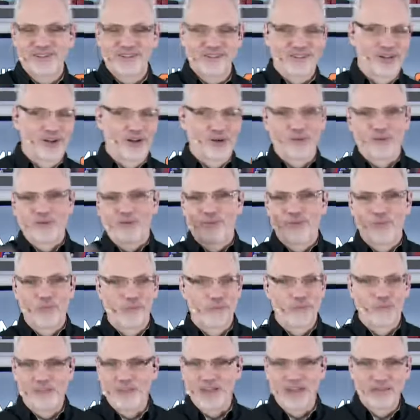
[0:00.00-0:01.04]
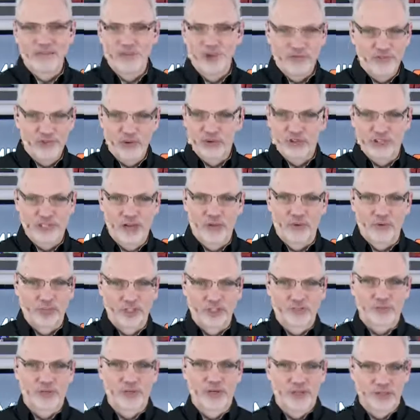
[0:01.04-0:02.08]
you know, and we've all dealt with
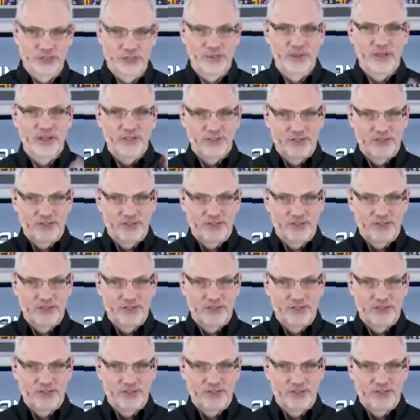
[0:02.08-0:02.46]
this where you